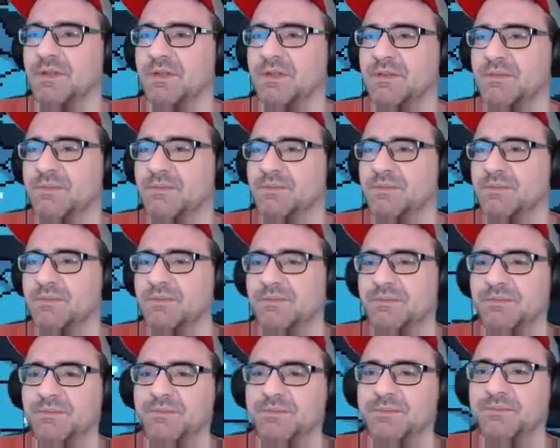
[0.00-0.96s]

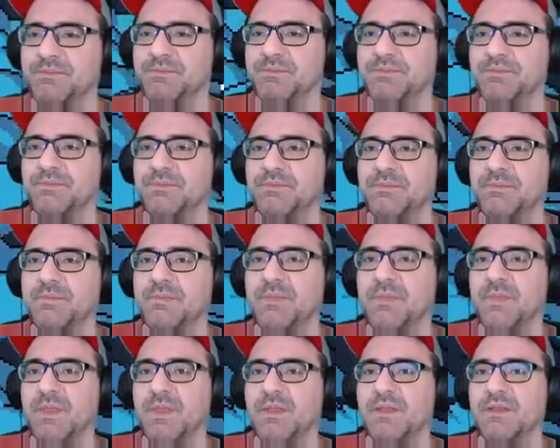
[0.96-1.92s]

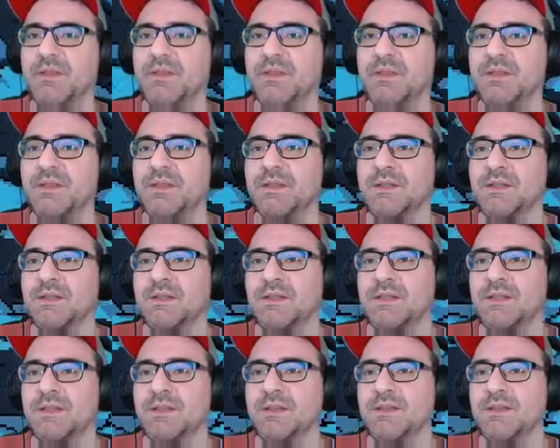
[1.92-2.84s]
No one is speaking in this clip.